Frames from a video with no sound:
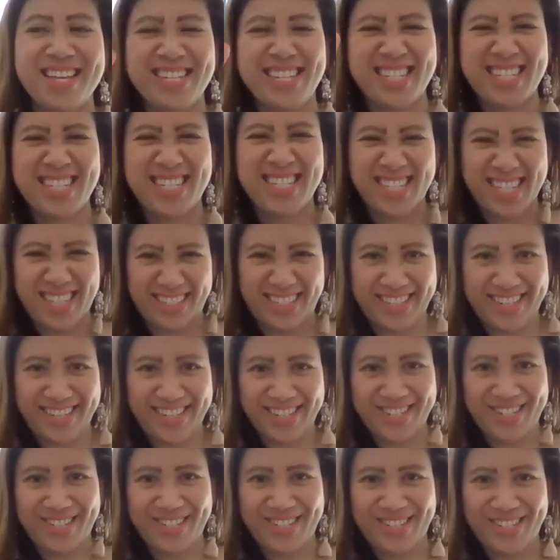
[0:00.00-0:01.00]

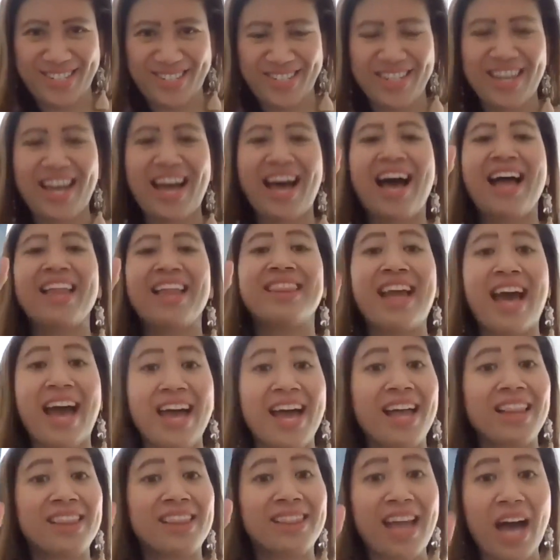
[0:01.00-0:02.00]
stillness. I,
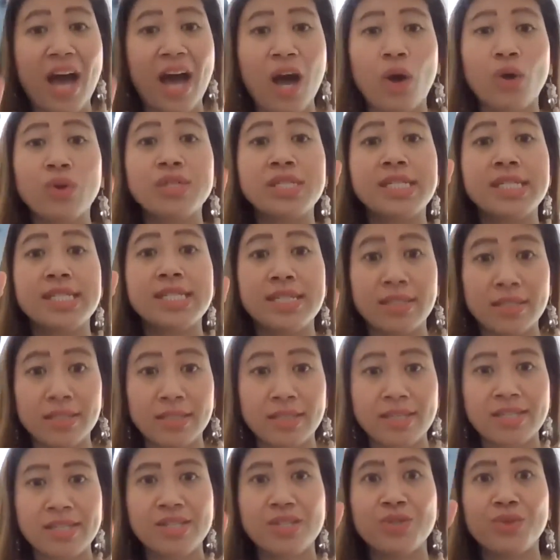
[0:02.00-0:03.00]
I allow
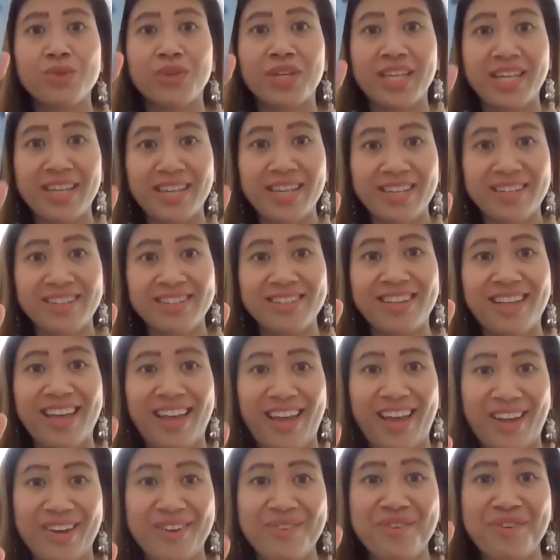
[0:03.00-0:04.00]
stillness to heal
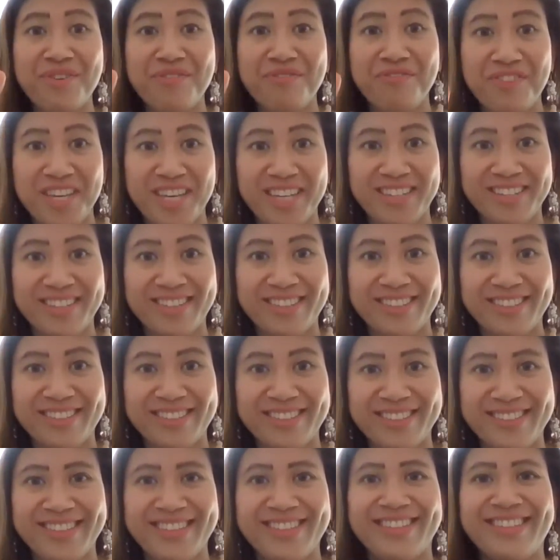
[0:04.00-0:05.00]
and reveal.
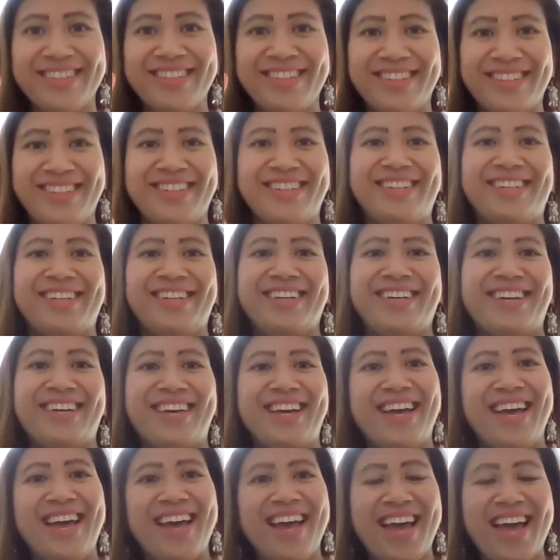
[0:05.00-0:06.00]

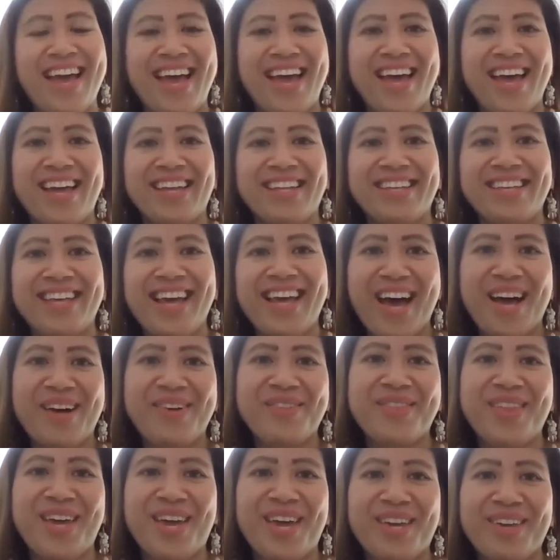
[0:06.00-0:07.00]
And yeah,
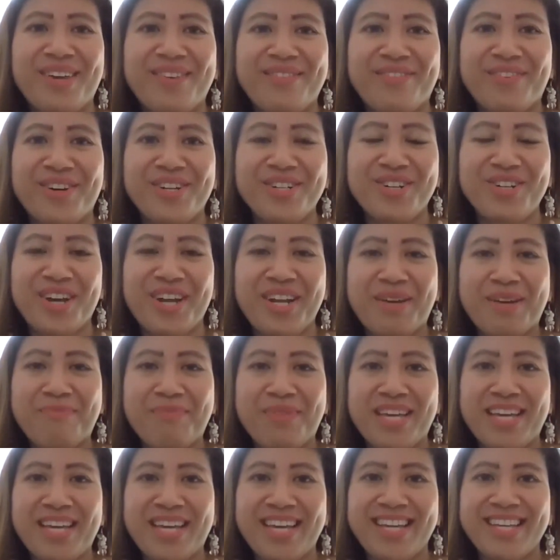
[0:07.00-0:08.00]
thank you for joining
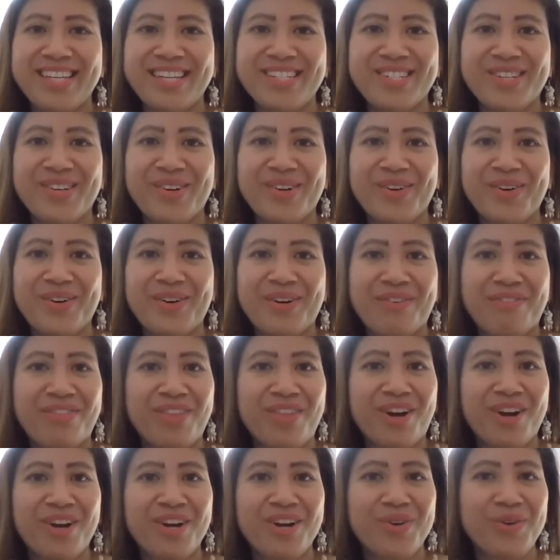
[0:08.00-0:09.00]
me. So if
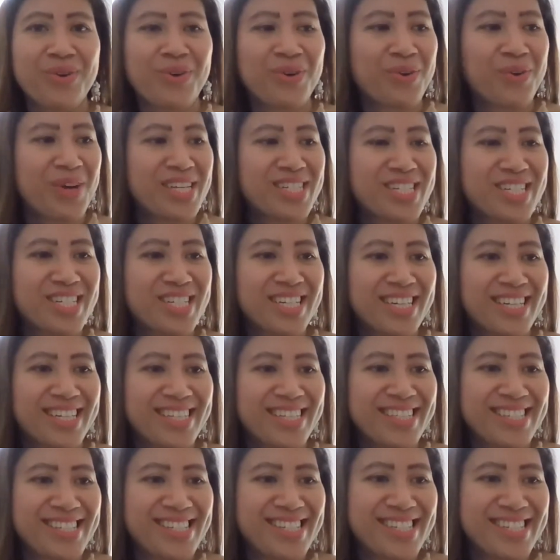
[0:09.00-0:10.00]
there are no
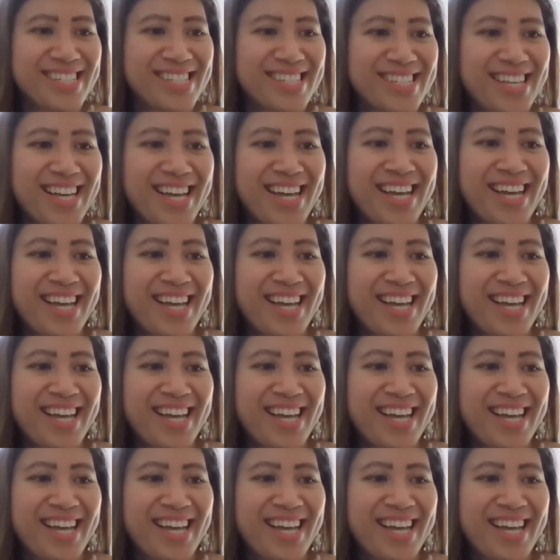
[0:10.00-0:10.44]
questions,